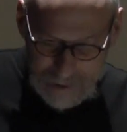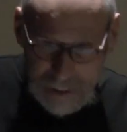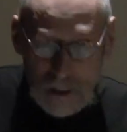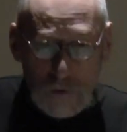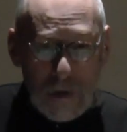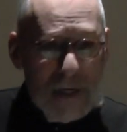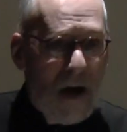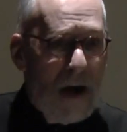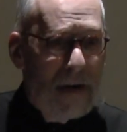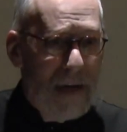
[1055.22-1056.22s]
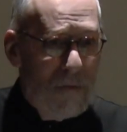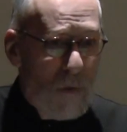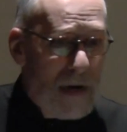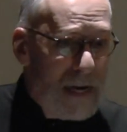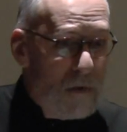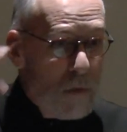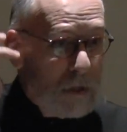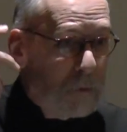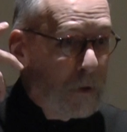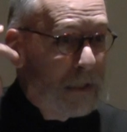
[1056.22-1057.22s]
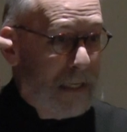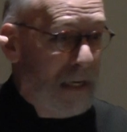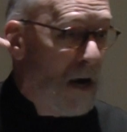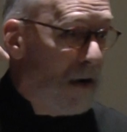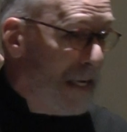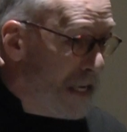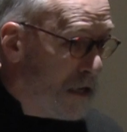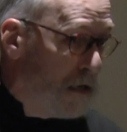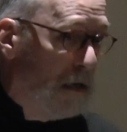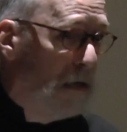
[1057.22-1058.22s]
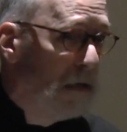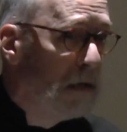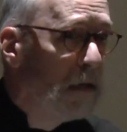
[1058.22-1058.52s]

disregard him when he whispers in our ear,